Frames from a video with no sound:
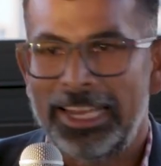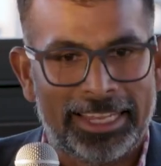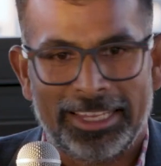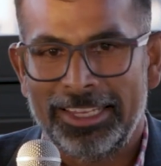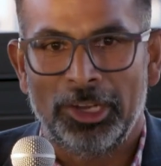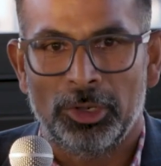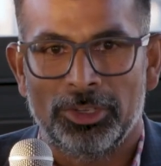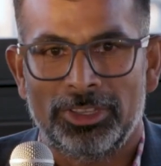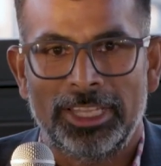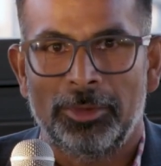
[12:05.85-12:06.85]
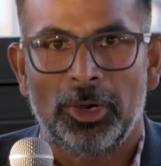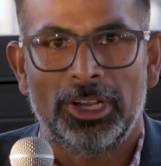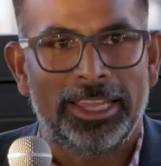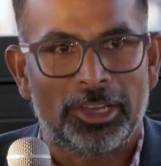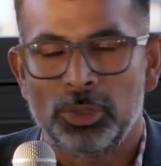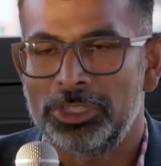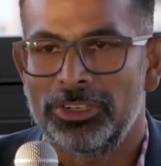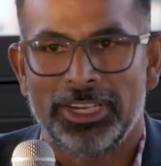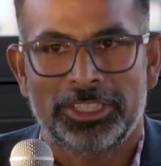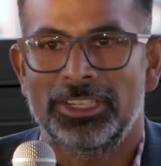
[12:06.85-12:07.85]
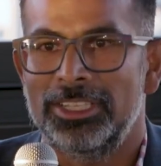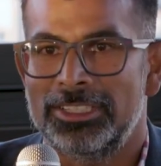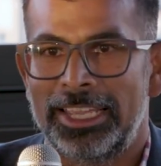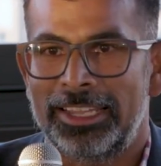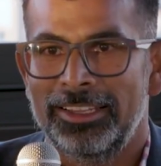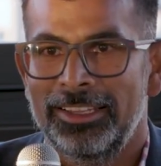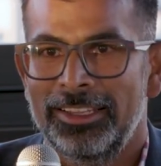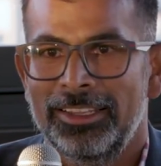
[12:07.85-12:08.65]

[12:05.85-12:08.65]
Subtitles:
Like, you think about like code generation is like,